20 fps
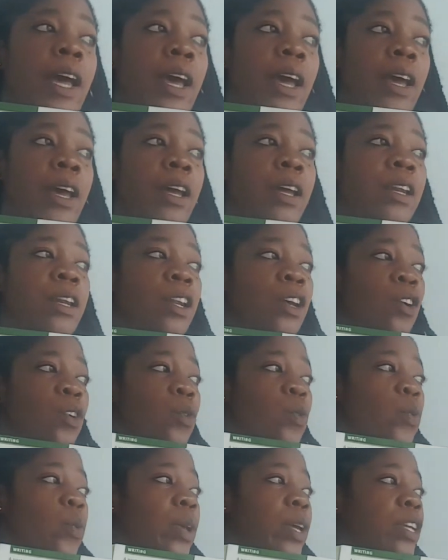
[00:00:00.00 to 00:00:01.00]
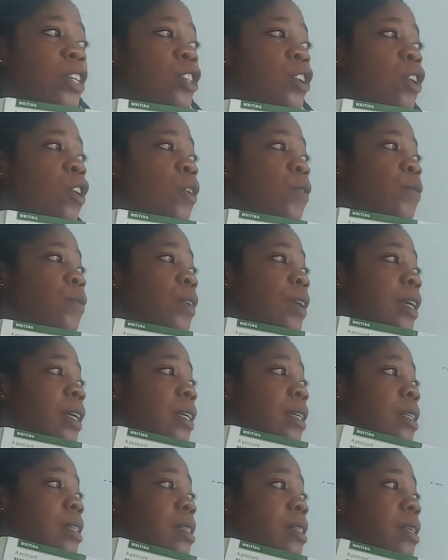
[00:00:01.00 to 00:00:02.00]
and which of
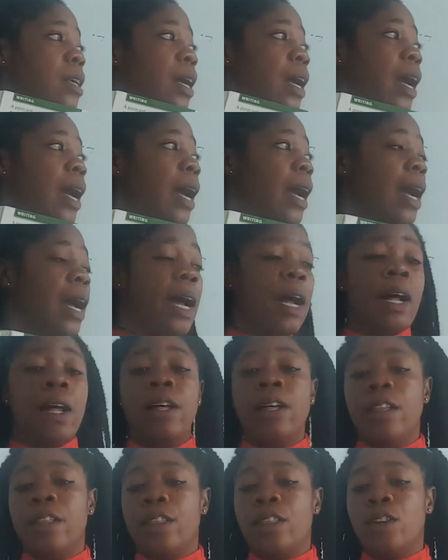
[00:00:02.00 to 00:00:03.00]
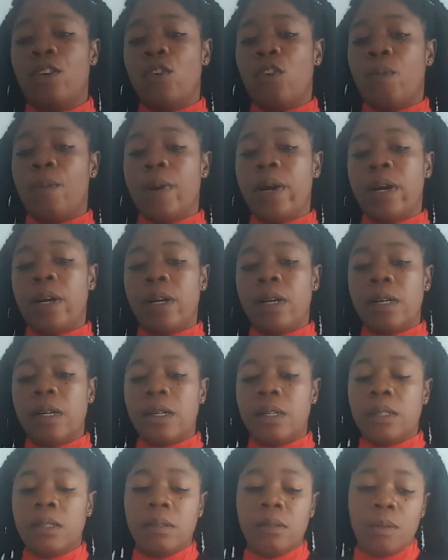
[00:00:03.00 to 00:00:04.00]
it are the
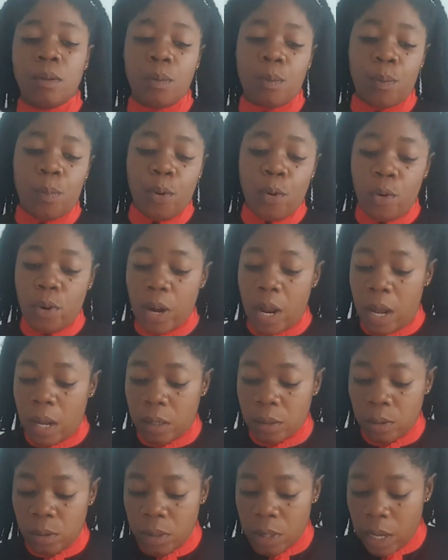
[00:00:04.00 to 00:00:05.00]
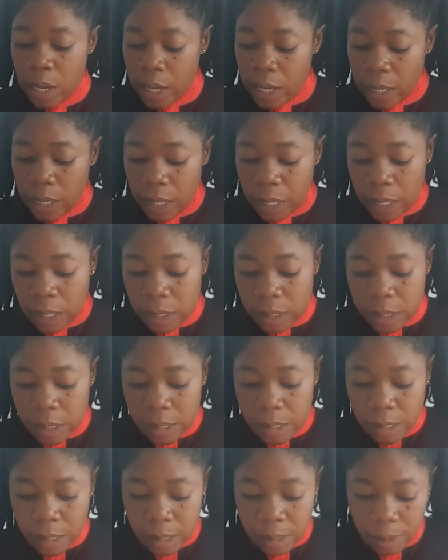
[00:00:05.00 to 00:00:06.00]
normal pronouns
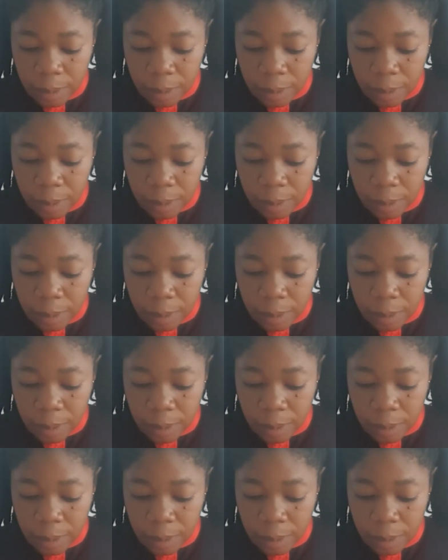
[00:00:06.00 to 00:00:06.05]
it's?